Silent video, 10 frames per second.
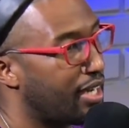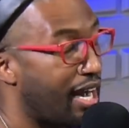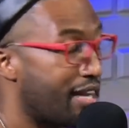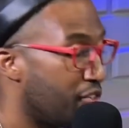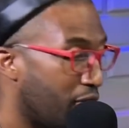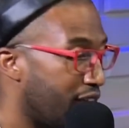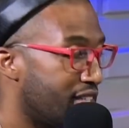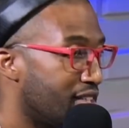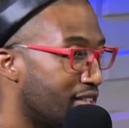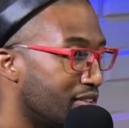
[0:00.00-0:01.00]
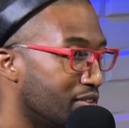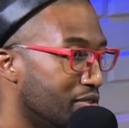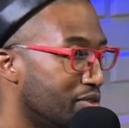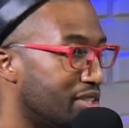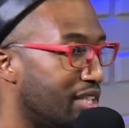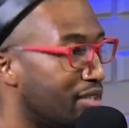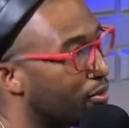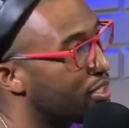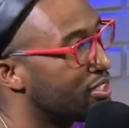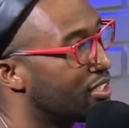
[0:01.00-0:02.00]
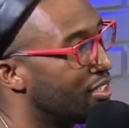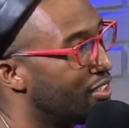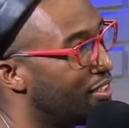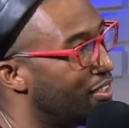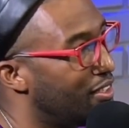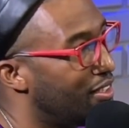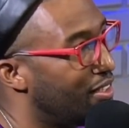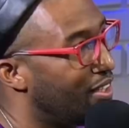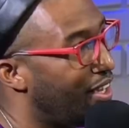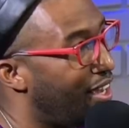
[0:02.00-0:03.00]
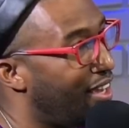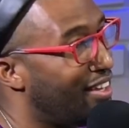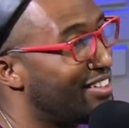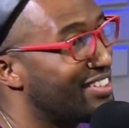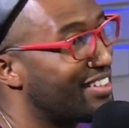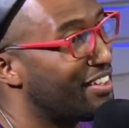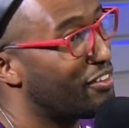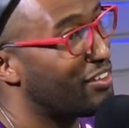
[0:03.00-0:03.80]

I had no idea who CIA was. And they were